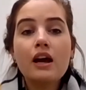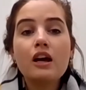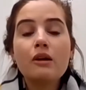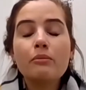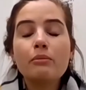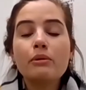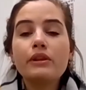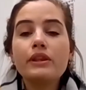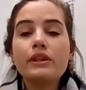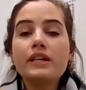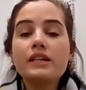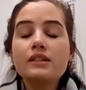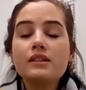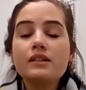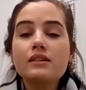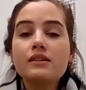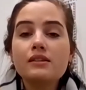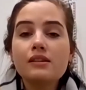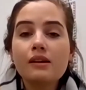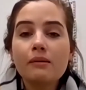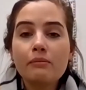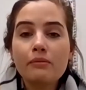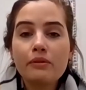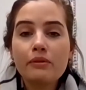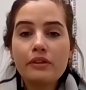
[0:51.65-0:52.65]
But this is
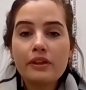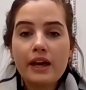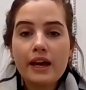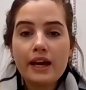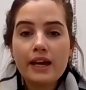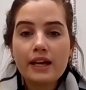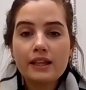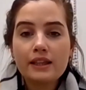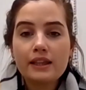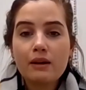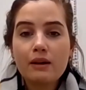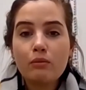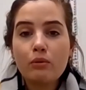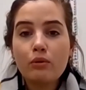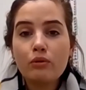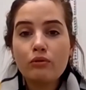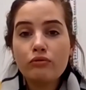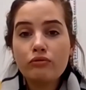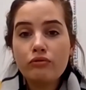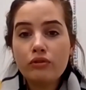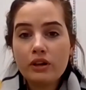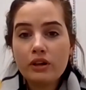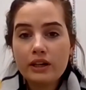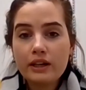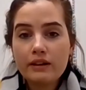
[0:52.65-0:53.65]
something that will
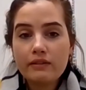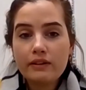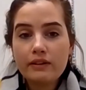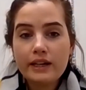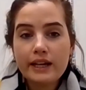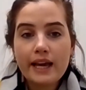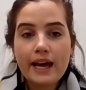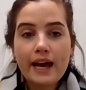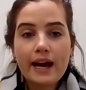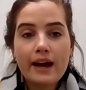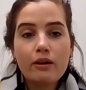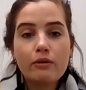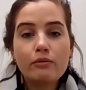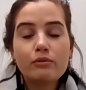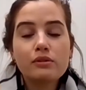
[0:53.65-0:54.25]
really help.